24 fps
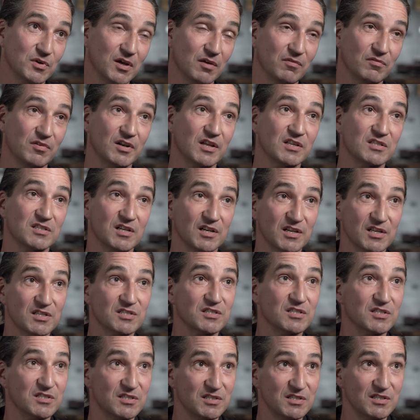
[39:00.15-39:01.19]
We have less and less
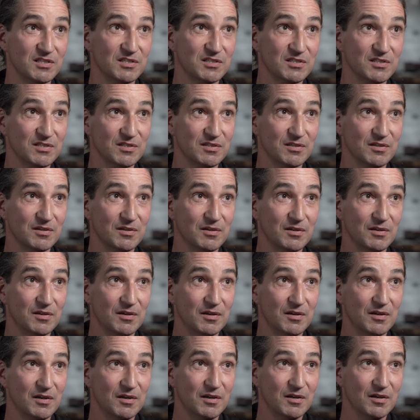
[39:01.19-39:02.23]
disease.
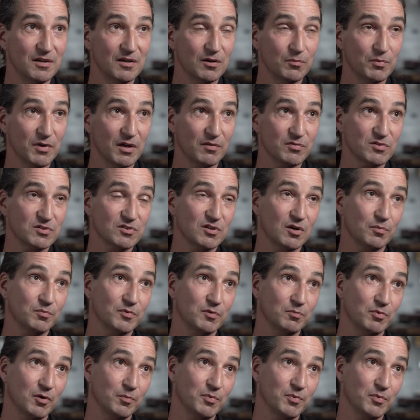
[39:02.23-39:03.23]
We have stopped the